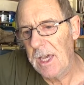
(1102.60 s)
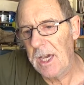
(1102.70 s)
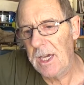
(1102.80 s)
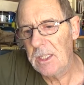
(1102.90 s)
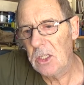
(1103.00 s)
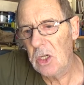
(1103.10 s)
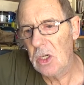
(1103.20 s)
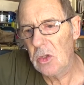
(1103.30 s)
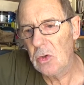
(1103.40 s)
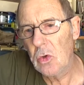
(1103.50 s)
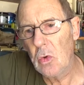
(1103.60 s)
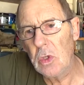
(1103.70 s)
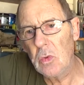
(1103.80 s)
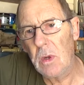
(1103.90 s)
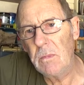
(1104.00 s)
And there's
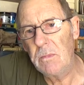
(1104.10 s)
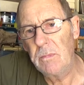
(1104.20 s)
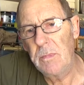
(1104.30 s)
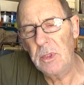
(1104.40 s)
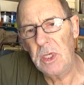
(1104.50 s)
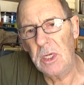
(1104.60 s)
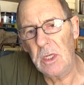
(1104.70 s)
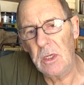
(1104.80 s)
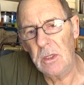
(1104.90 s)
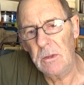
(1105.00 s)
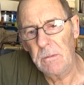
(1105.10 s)
always one particular